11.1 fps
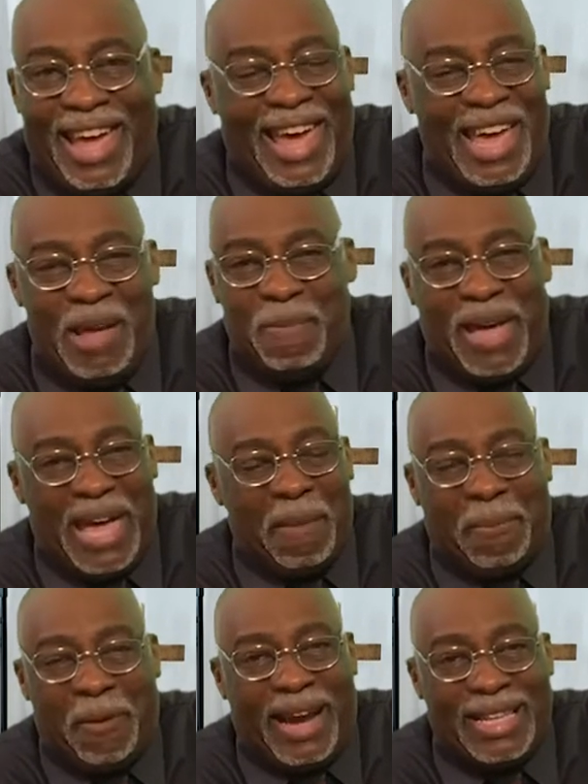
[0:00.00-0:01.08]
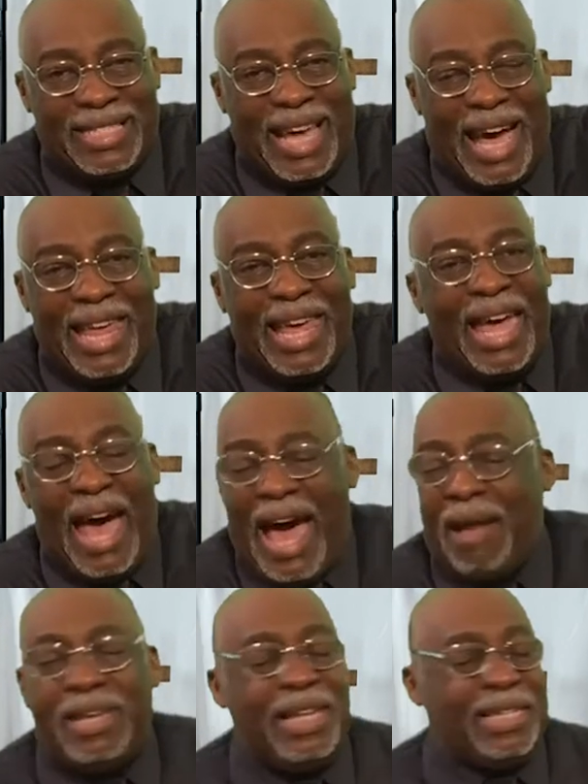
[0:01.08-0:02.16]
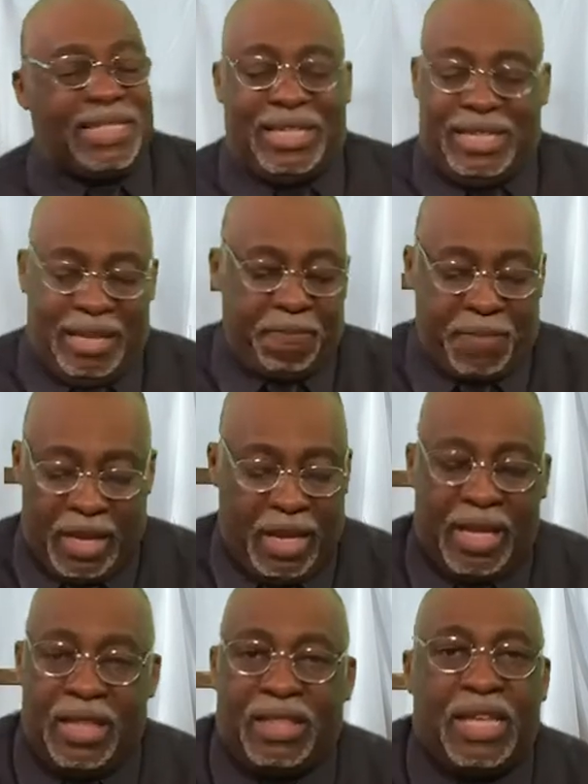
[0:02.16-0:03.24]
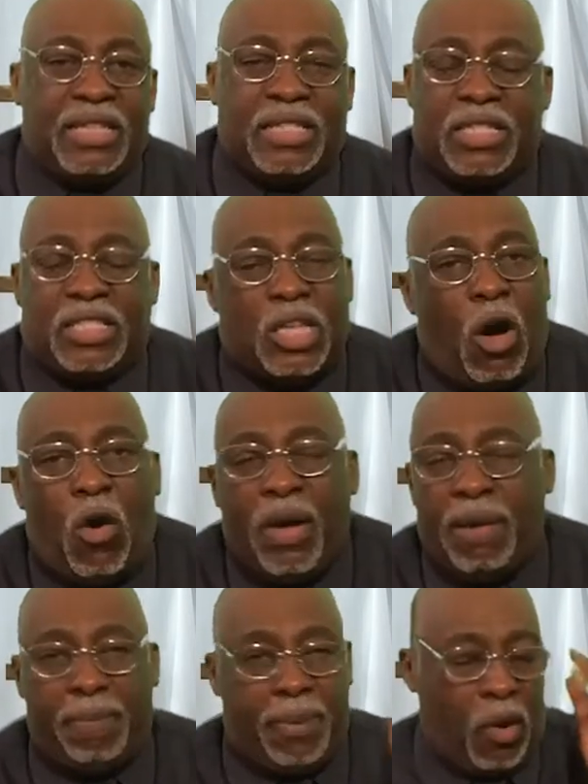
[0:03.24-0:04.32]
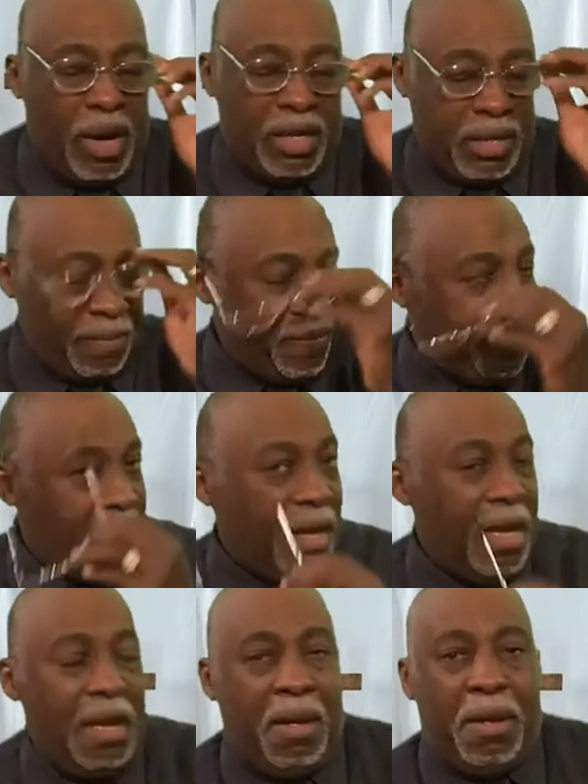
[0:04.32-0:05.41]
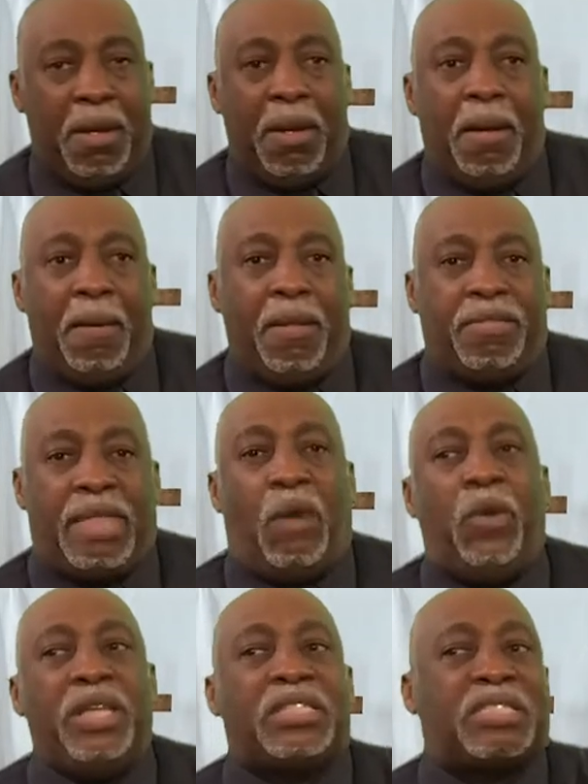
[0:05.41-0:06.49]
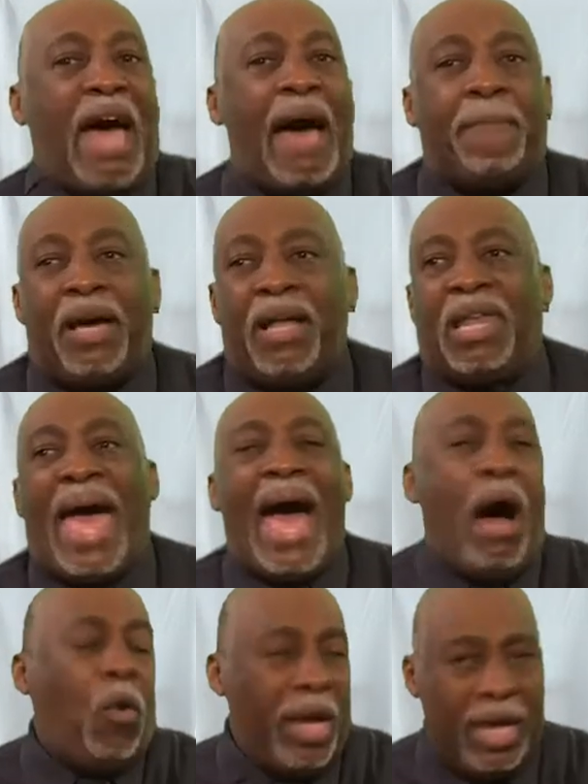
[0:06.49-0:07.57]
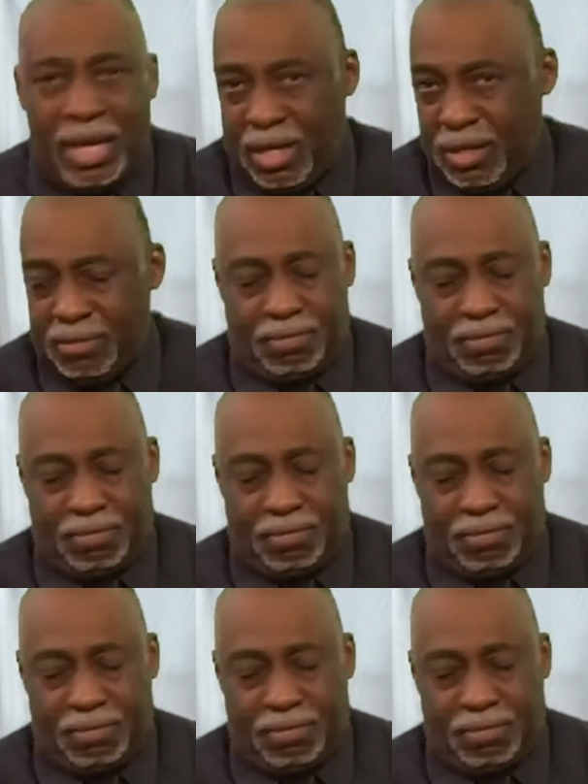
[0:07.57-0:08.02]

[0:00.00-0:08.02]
Amen. Praise God. I, listen, this is so important that we stop allowing,